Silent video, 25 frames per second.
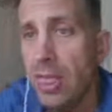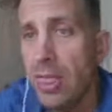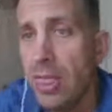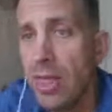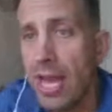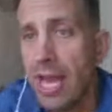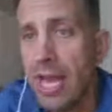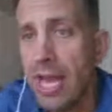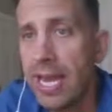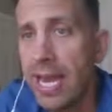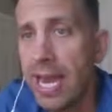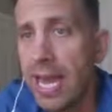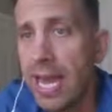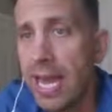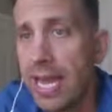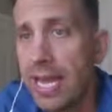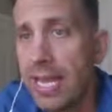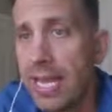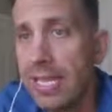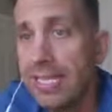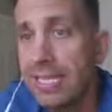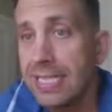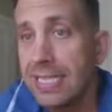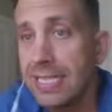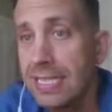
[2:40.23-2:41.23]
that
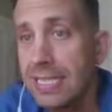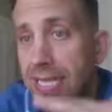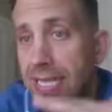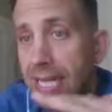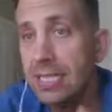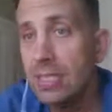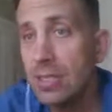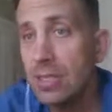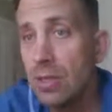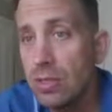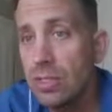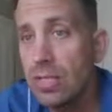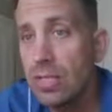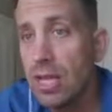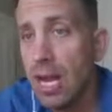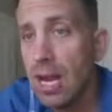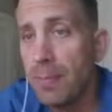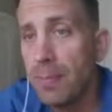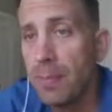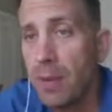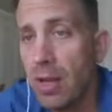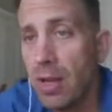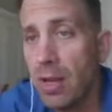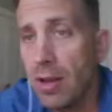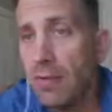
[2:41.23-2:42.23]
sits on
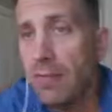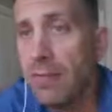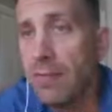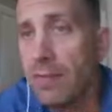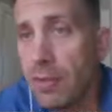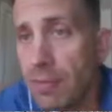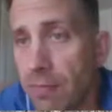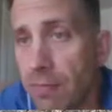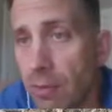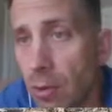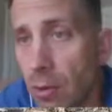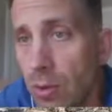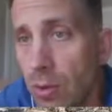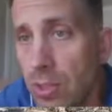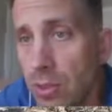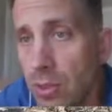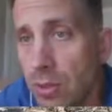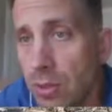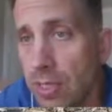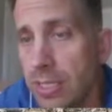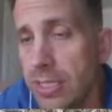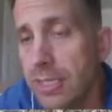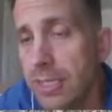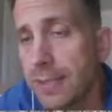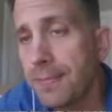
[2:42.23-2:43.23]
top of the floor
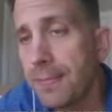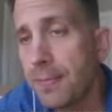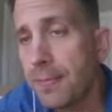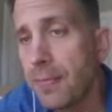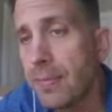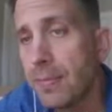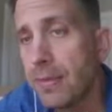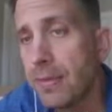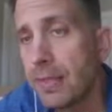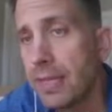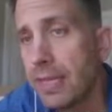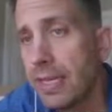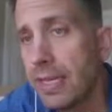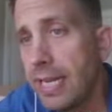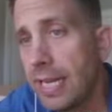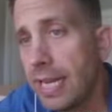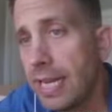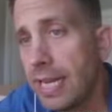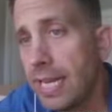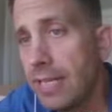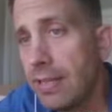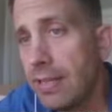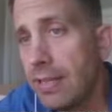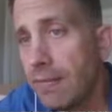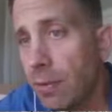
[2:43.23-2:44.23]
joists.
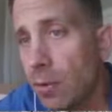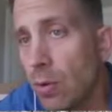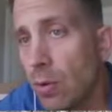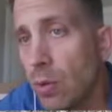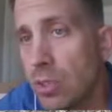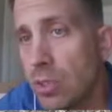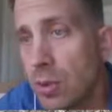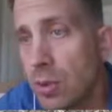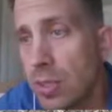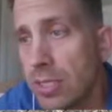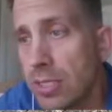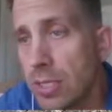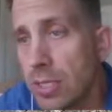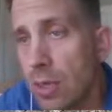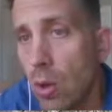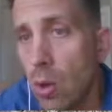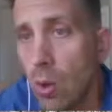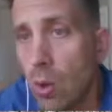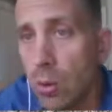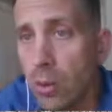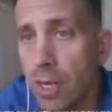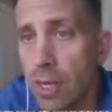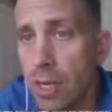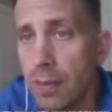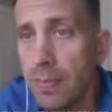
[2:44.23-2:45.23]
And the floor joists
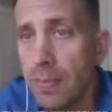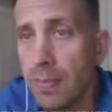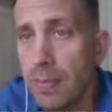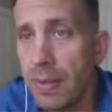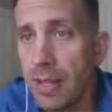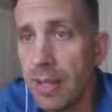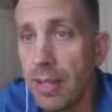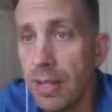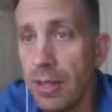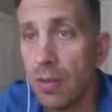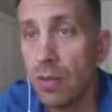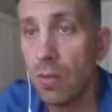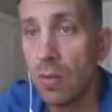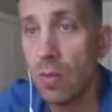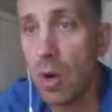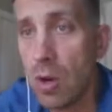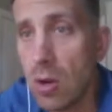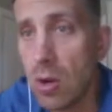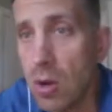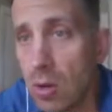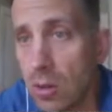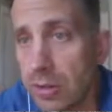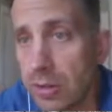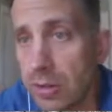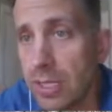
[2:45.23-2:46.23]
hold up the
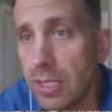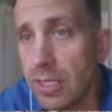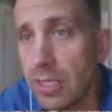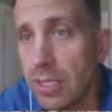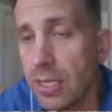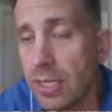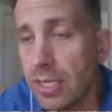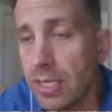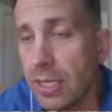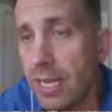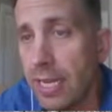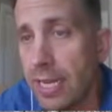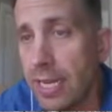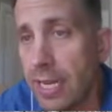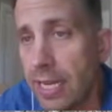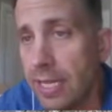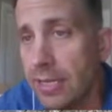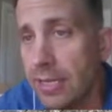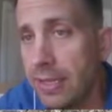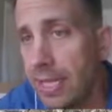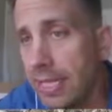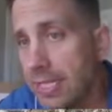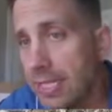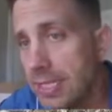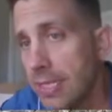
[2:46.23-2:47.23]
walls,
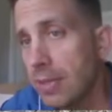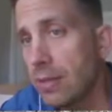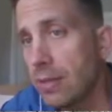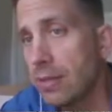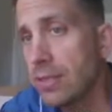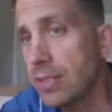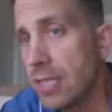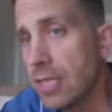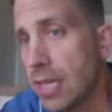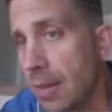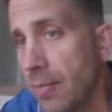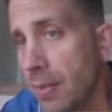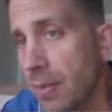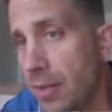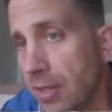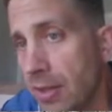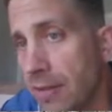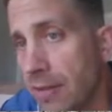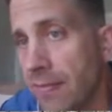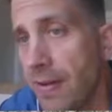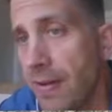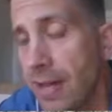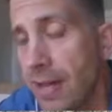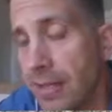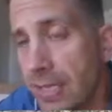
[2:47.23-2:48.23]
and they sit on top of the
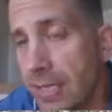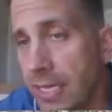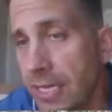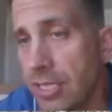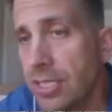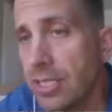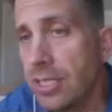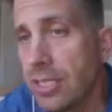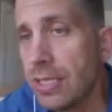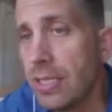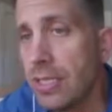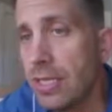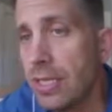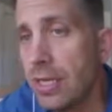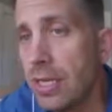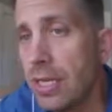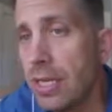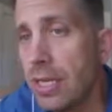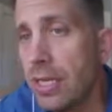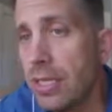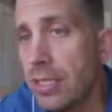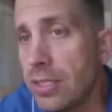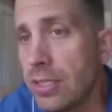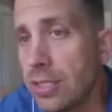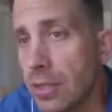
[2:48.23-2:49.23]
foundation.
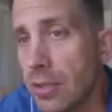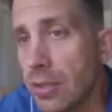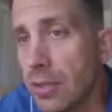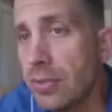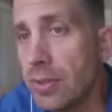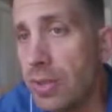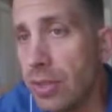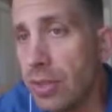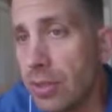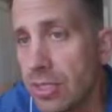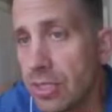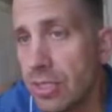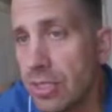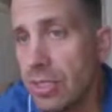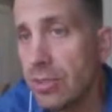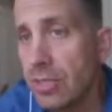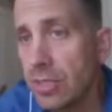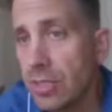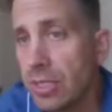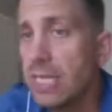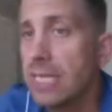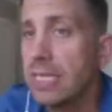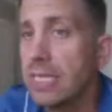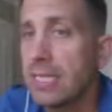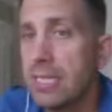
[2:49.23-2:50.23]
So there's
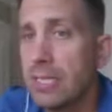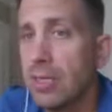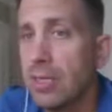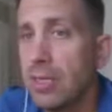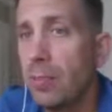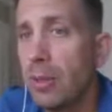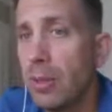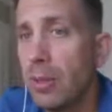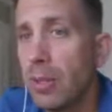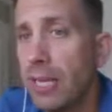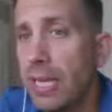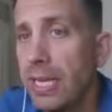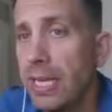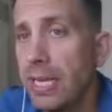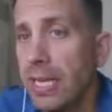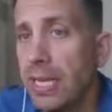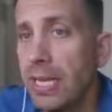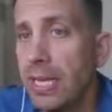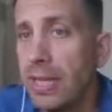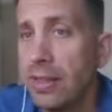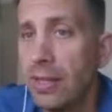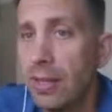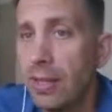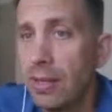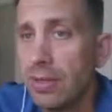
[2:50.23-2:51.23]
usually a sill plate,
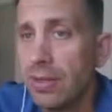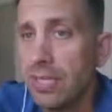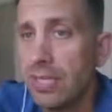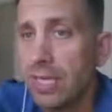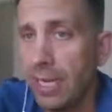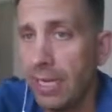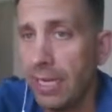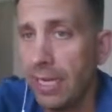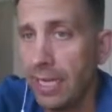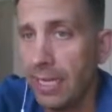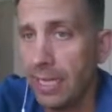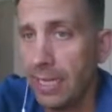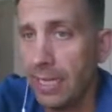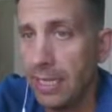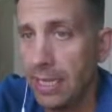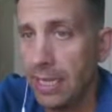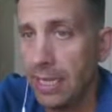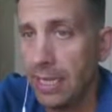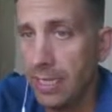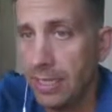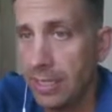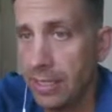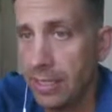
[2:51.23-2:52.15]
there's a